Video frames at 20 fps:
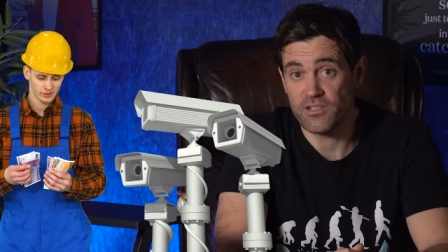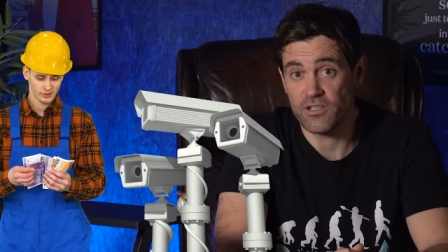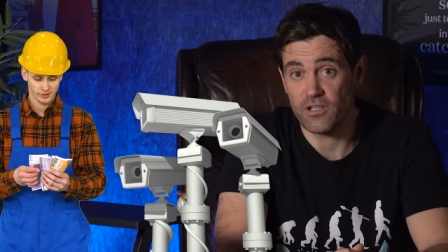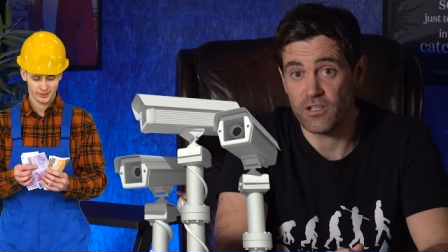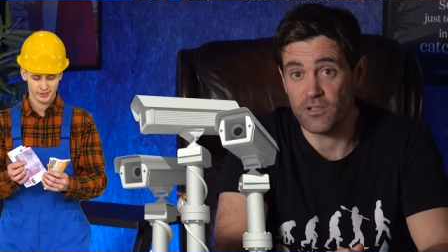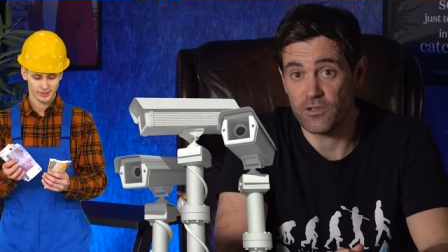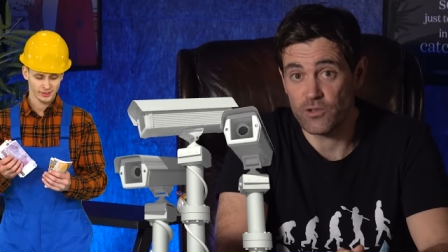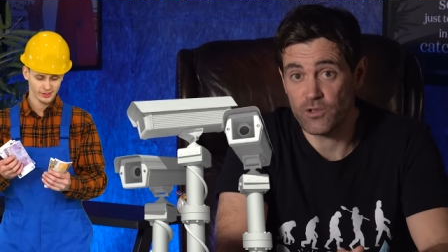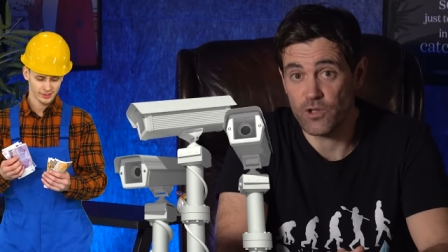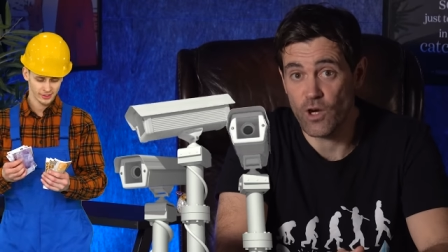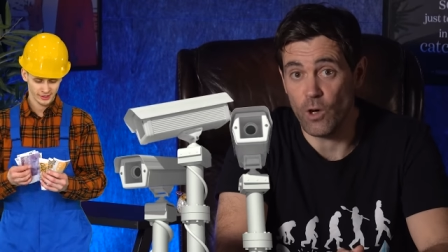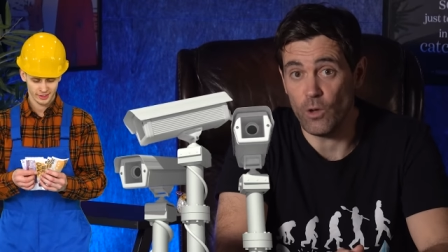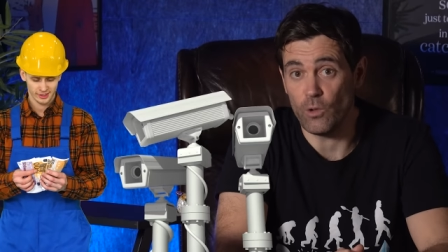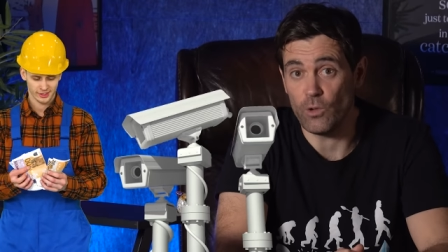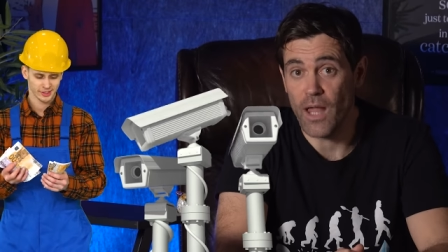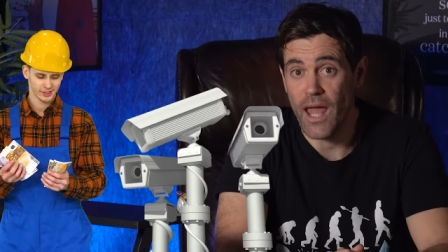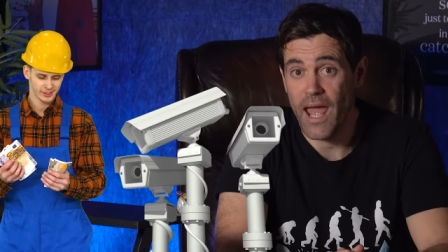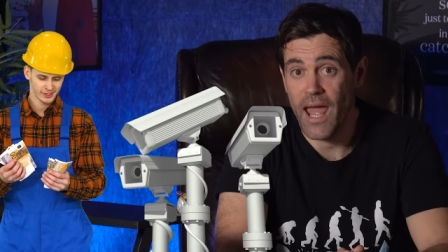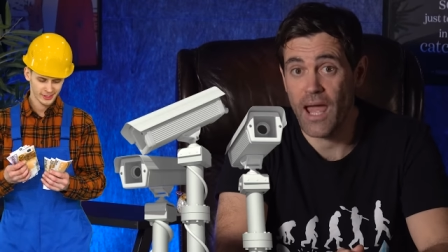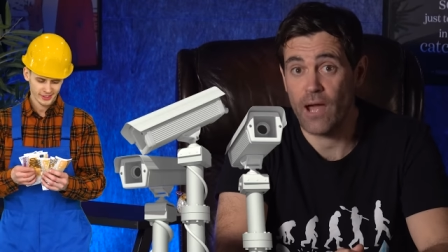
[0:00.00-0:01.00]
to
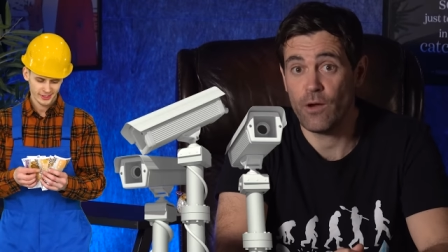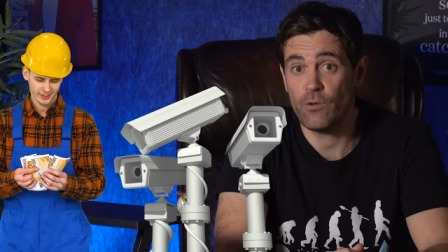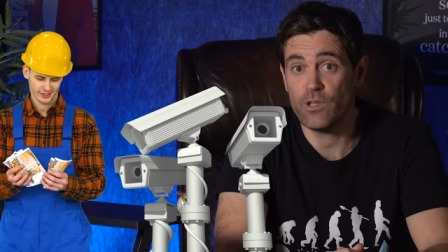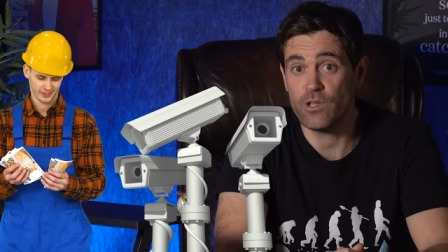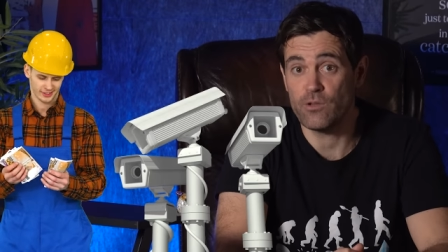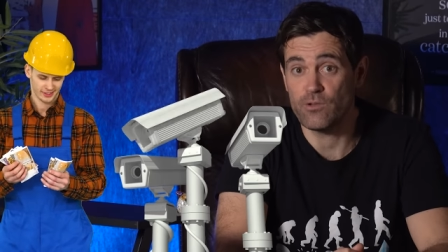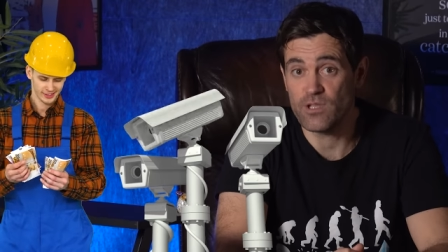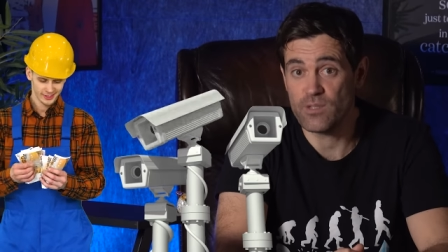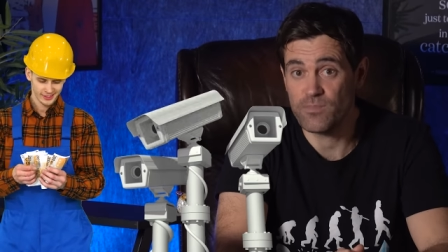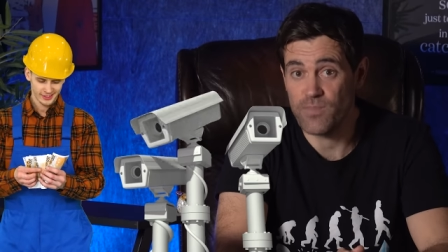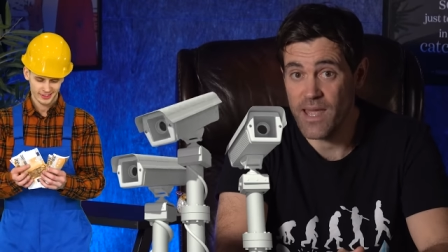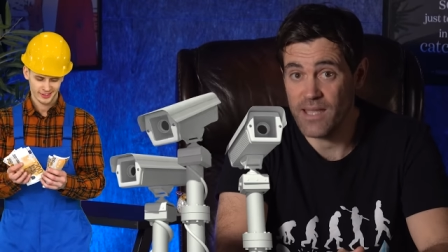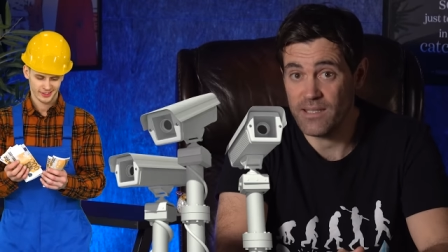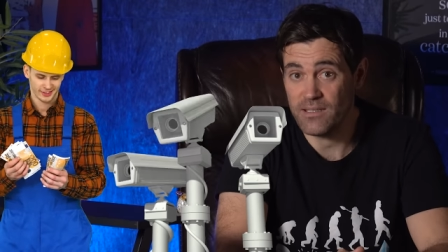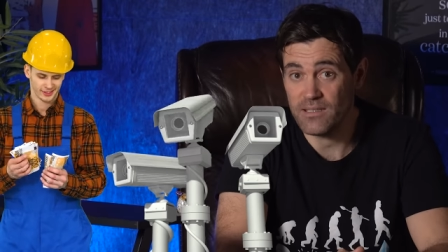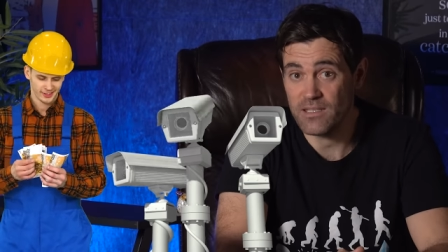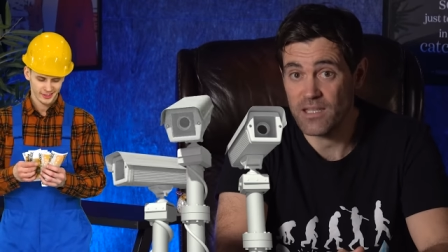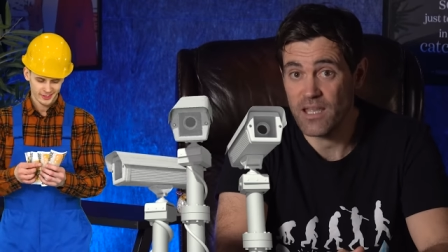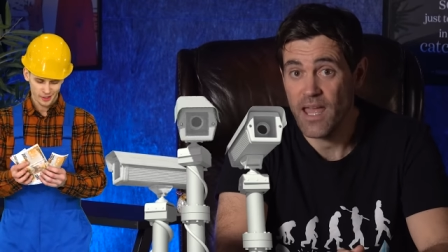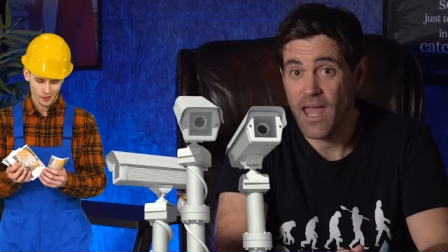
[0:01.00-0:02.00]
control how you
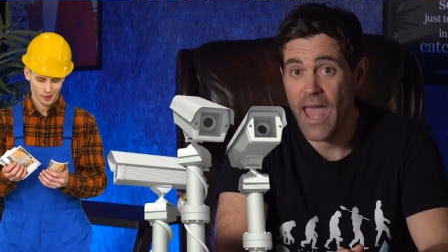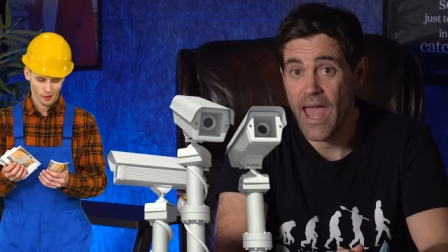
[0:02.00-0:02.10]
spend